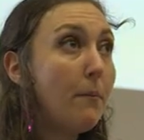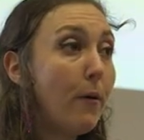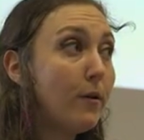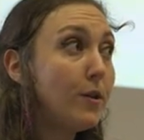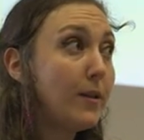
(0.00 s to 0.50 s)

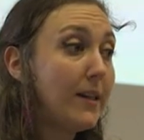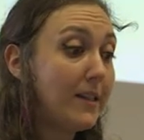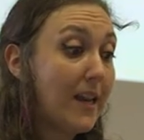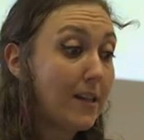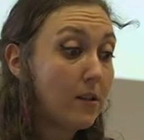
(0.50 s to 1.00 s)
Poetry
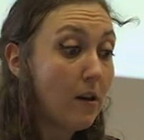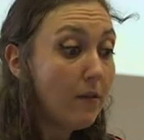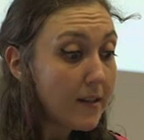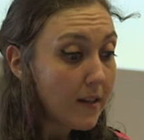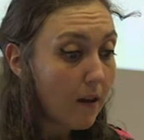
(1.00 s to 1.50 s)
takes
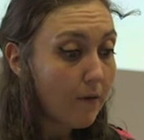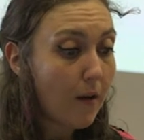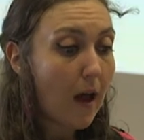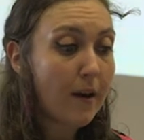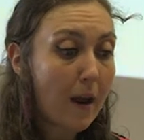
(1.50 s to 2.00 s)
notice of
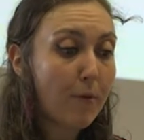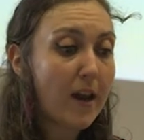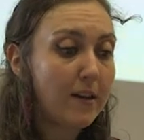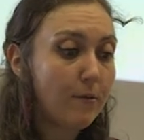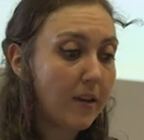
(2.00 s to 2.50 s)

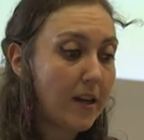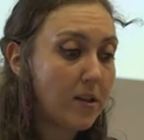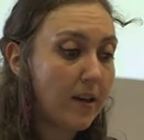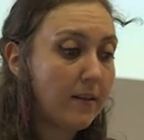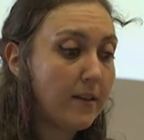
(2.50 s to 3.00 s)
unapprehended
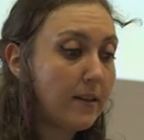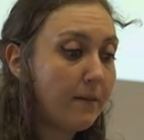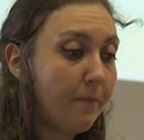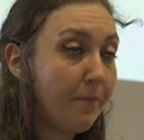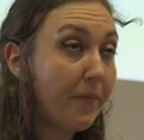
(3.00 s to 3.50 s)
relations,
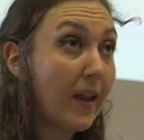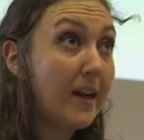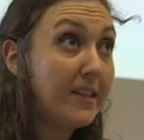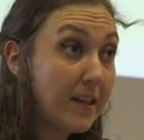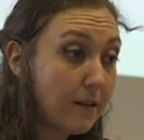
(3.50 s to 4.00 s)

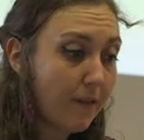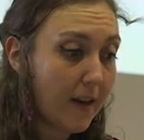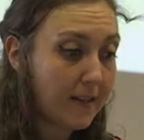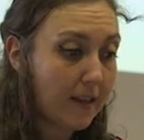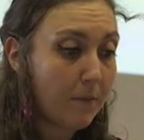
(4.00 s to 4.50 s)

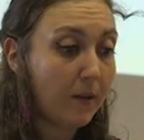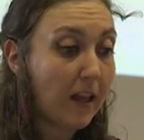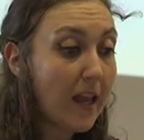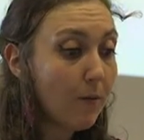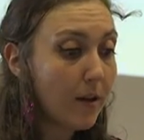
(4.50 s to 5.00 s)
identifies them in
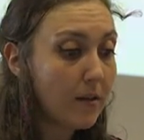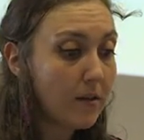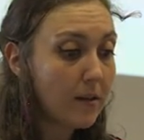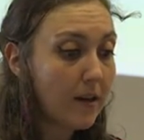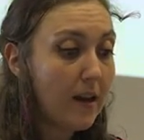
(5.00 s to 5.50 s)

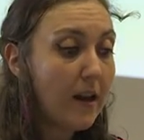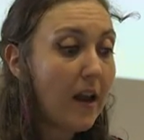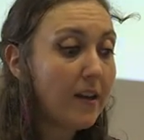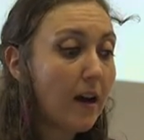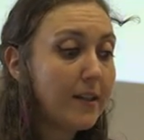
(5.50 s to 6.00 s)
language,
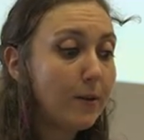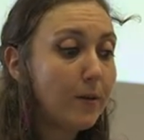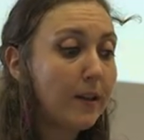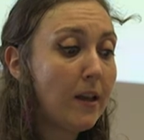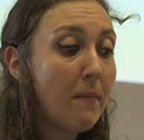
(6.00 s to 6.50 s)
and
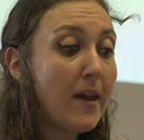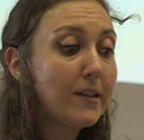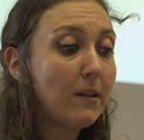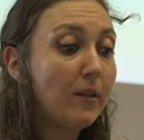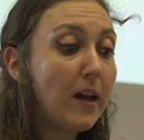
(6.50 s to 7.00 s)
consequently
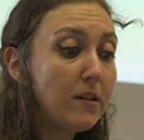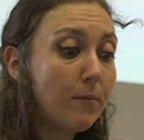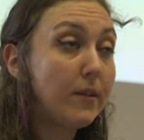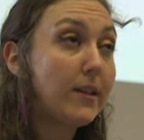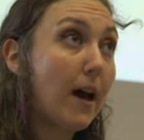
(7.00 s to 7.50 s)
makes them
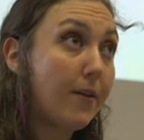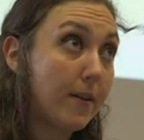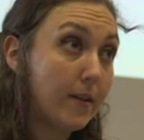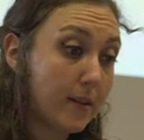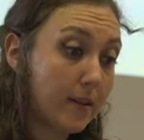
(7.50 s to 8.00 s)
legible to
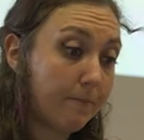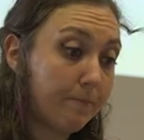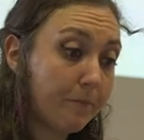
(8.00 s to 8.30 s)
others.